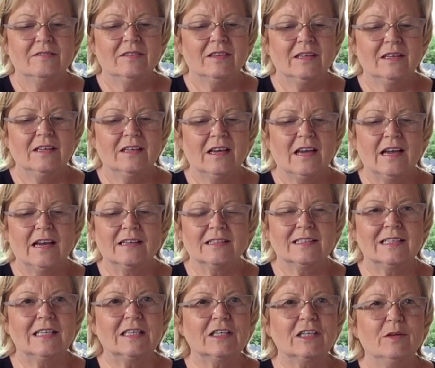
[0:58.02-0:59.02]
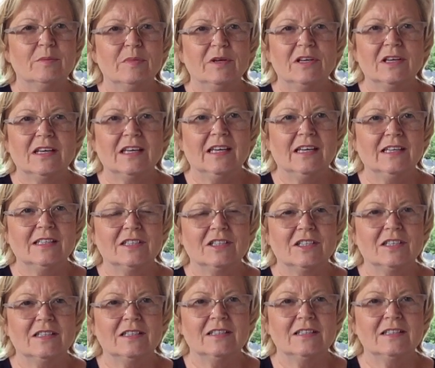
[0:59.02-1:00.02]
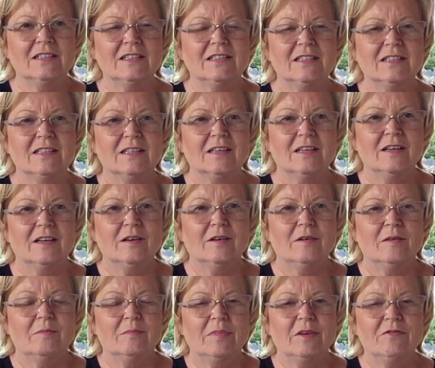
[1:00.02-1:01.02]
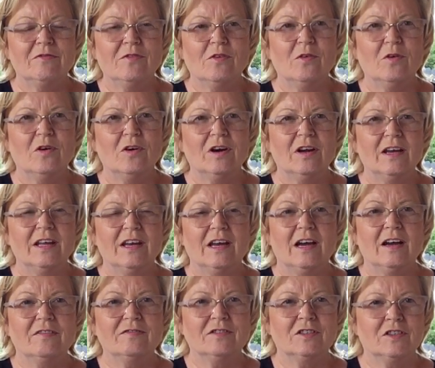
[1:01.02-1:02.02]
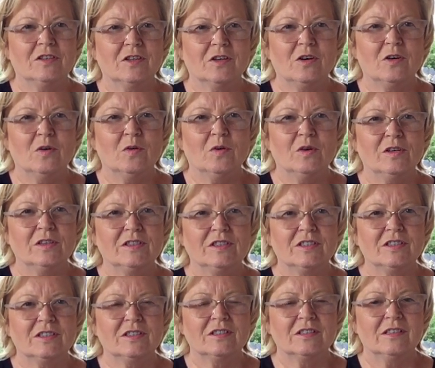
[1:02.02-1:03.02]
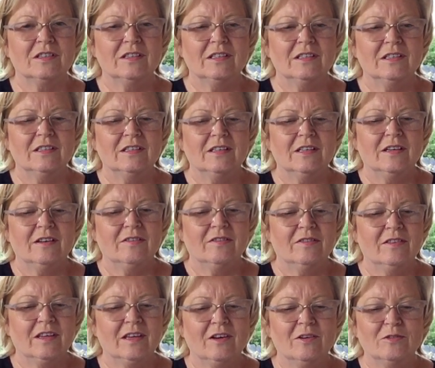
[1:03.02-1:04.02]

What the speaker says: the excellent communications before and after the course, the